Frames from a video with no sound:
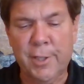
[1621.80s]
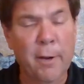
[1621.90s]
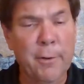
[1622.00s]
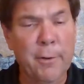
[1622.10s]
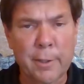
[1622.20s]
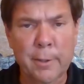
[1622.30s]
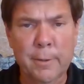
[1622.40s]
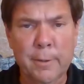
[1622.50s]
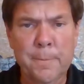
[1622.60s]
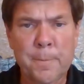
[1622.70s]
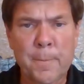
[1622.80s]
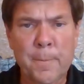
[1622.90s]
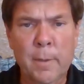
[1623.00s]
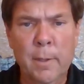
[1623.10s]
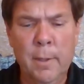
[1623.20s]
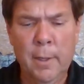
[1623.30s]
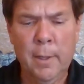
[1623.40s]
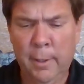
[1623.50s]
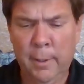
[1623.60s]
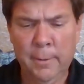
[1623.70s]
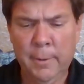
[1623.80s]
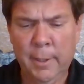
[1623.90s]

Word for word: down here. Uh,